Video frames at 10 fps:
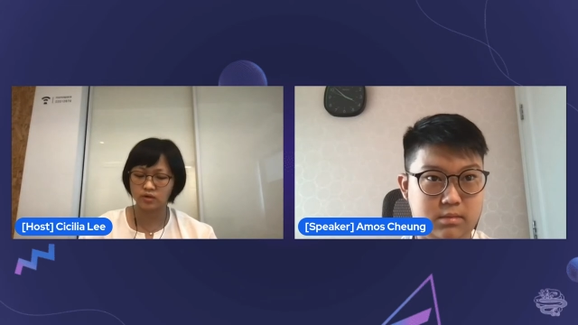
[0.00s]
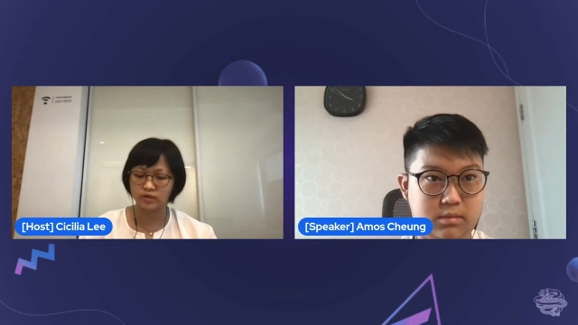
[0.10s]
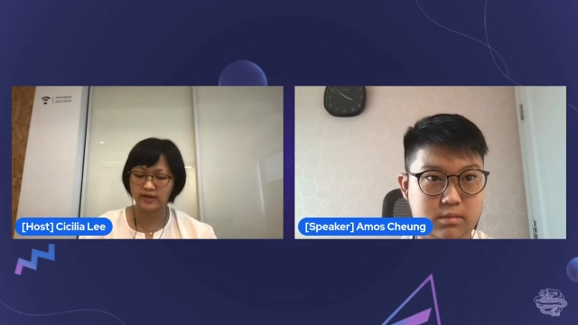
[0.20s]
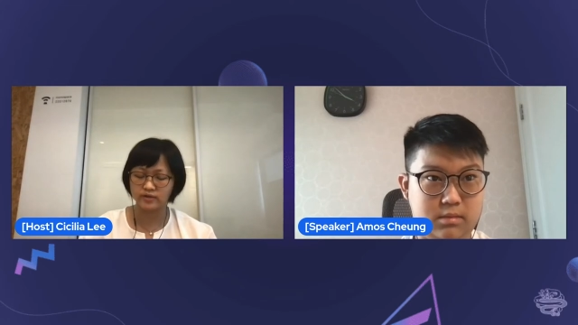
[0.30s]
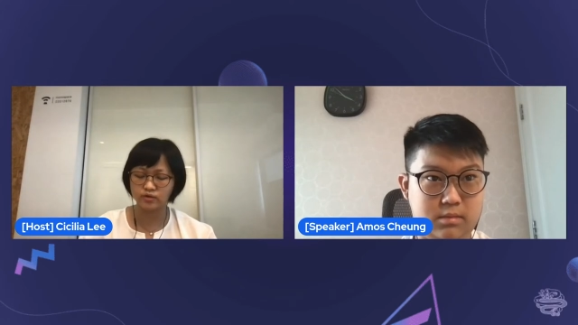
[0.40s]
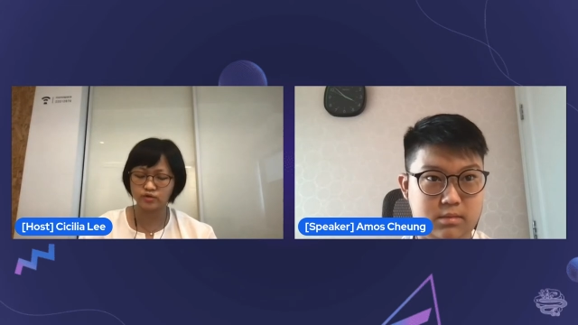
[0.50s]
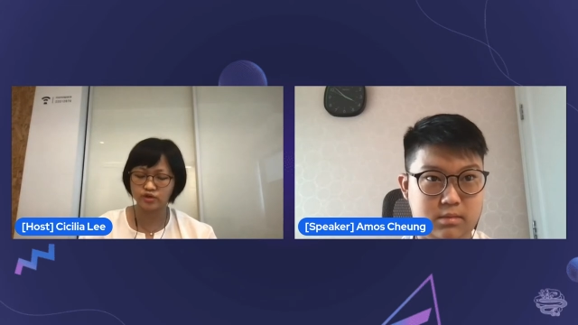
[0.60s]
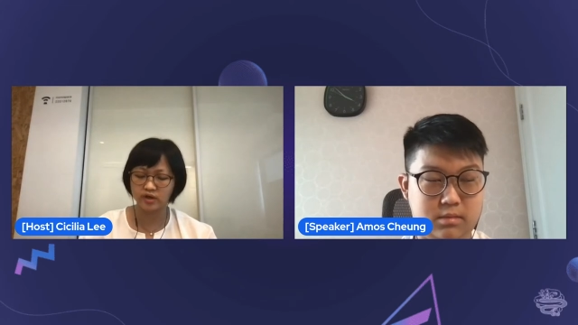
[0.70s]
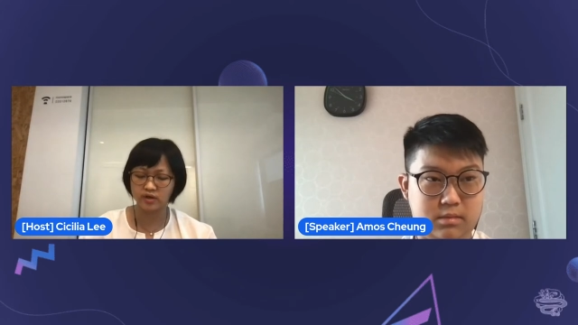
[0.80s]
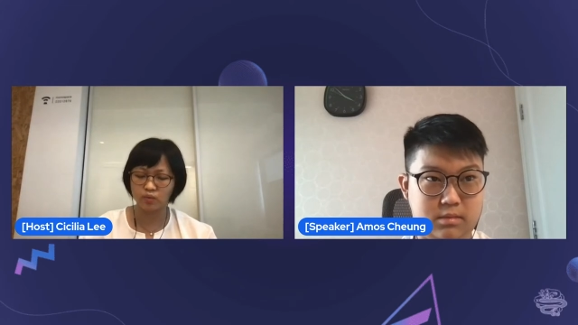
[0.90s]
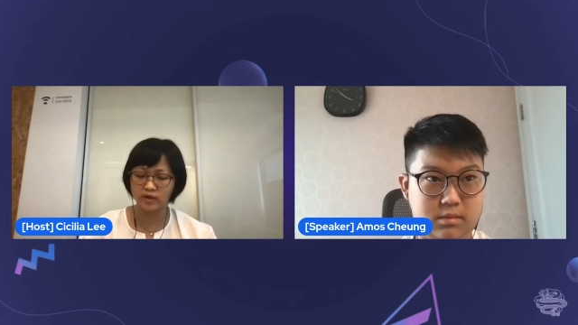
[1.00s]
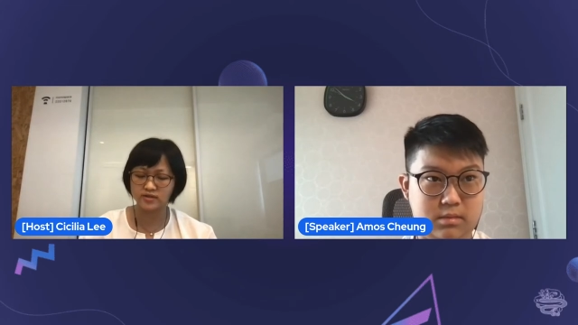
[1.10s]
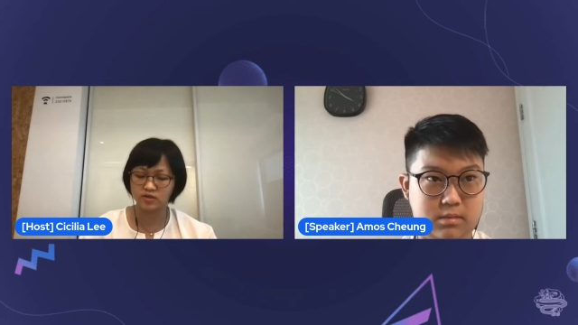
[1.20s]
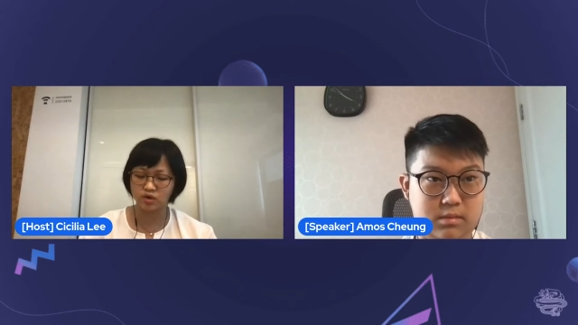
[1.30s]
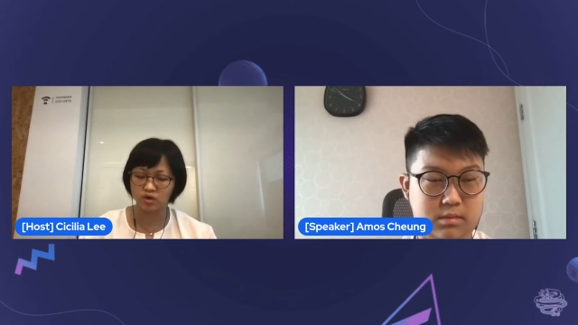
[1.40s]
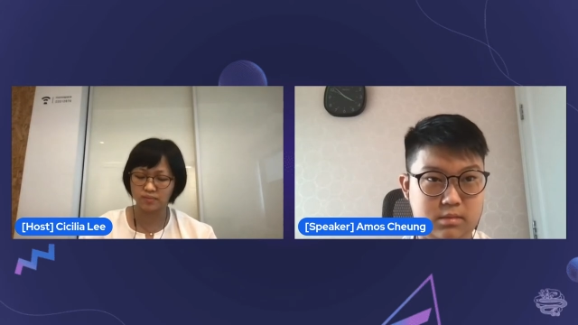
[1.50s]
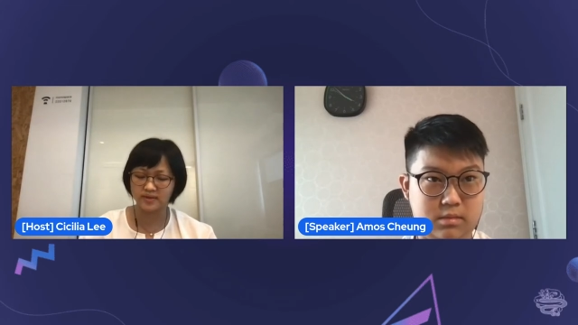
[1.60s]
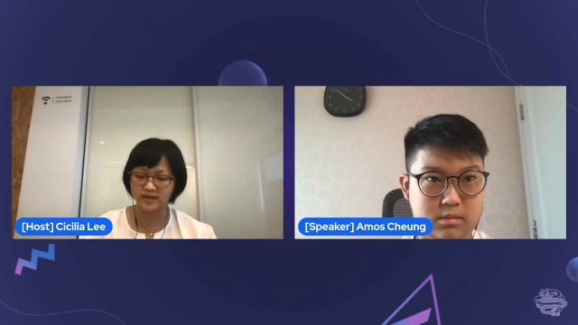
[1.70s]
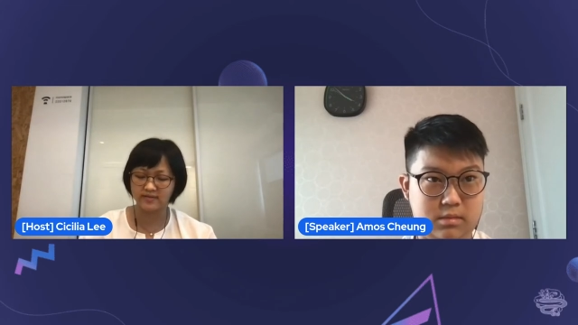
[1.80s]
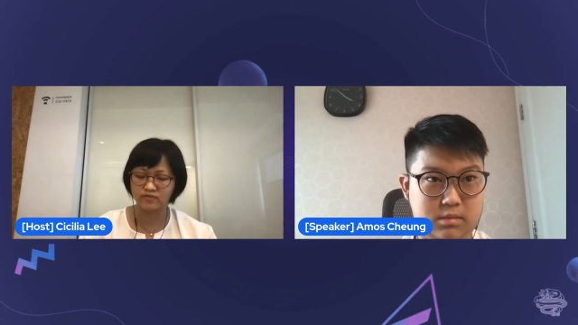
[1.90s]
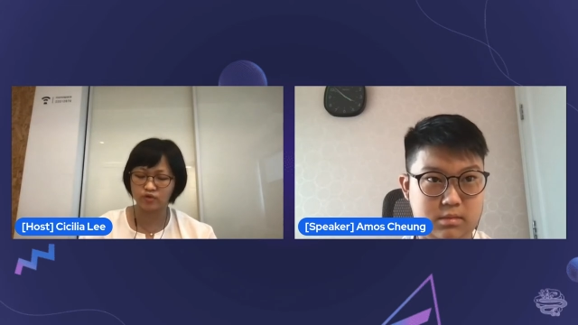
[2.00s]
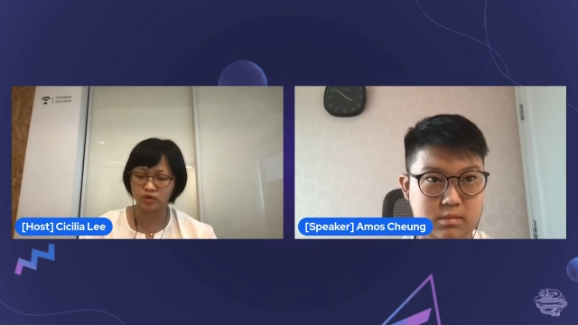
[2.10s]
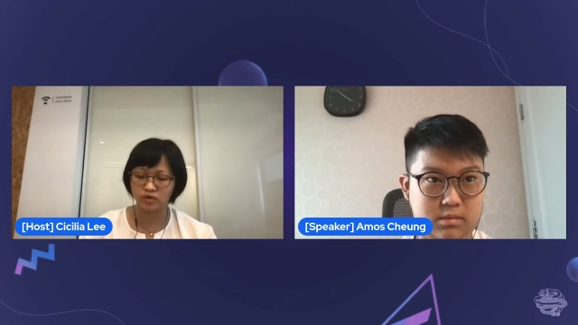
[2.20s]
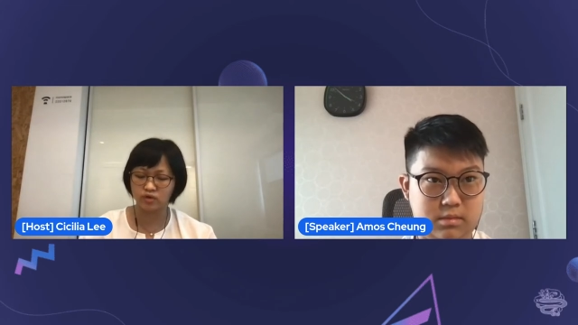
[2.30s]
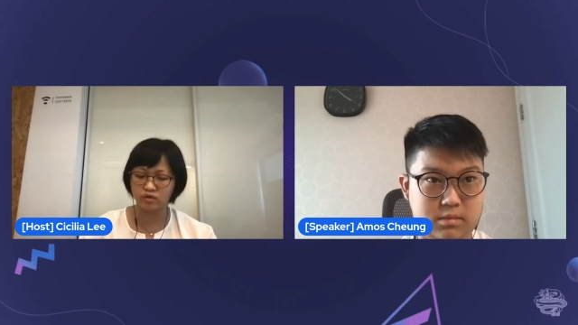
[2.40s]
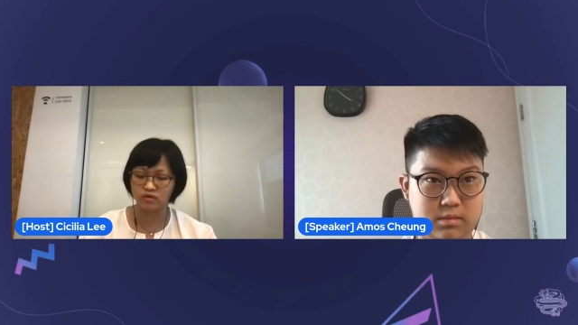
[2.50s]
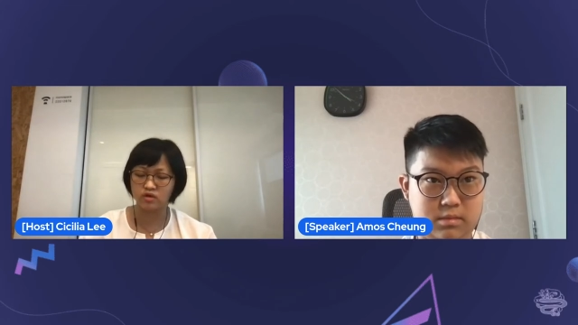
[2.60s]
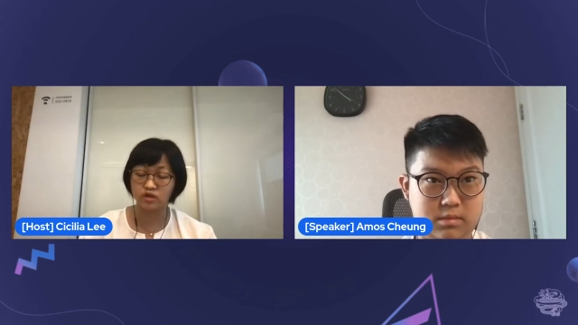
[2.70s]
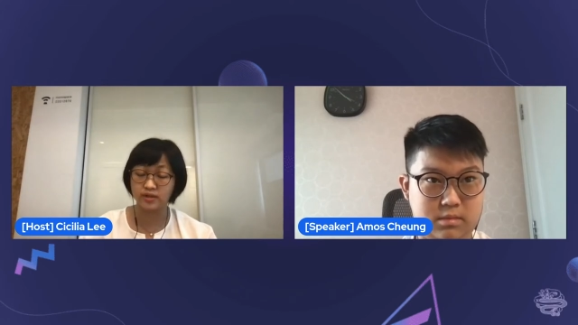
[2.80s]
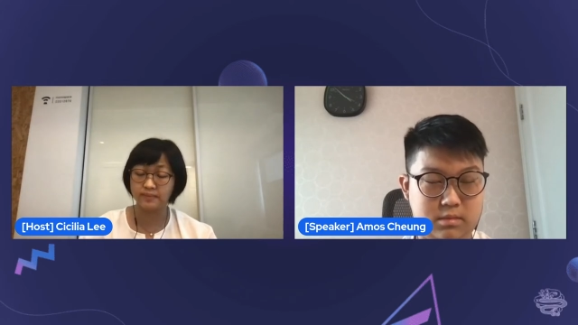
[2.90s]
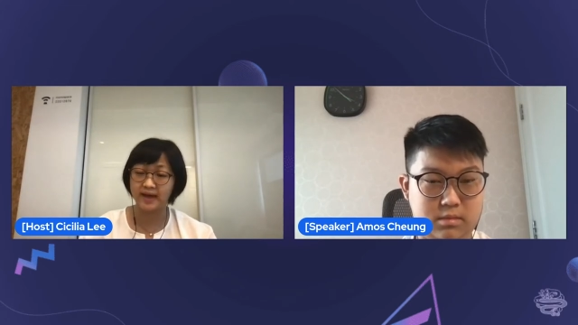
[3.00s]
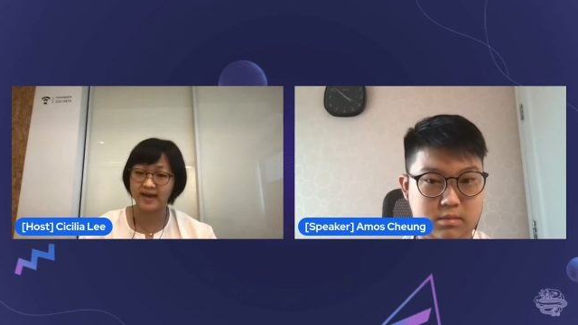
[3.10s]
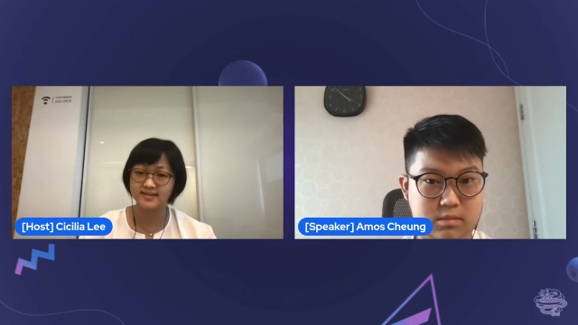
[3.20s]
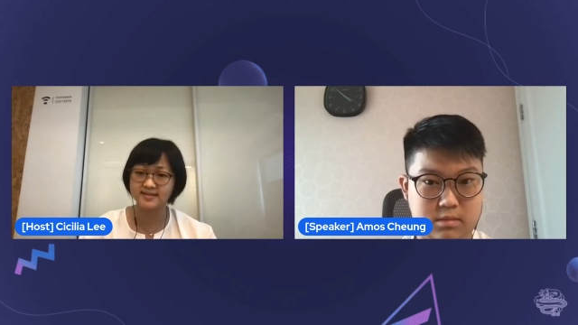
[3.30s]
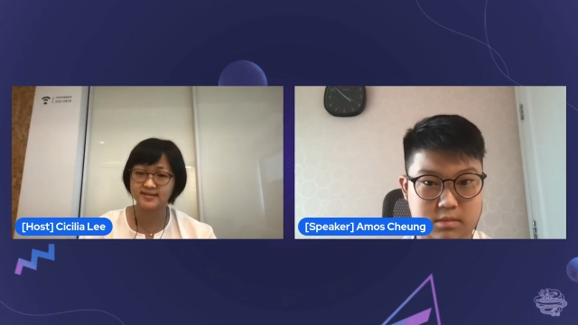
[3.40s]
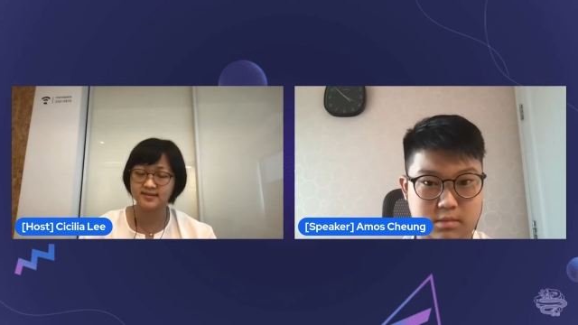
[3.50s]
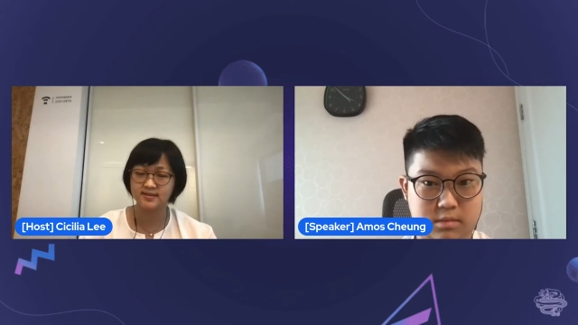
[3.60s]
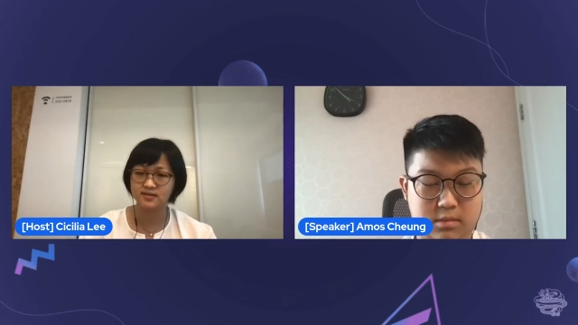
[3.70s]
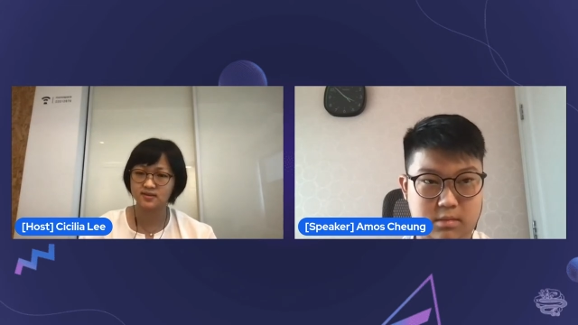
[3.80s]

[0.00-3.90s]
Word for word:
Speaker 1: So can you share what's your plan for your learning path?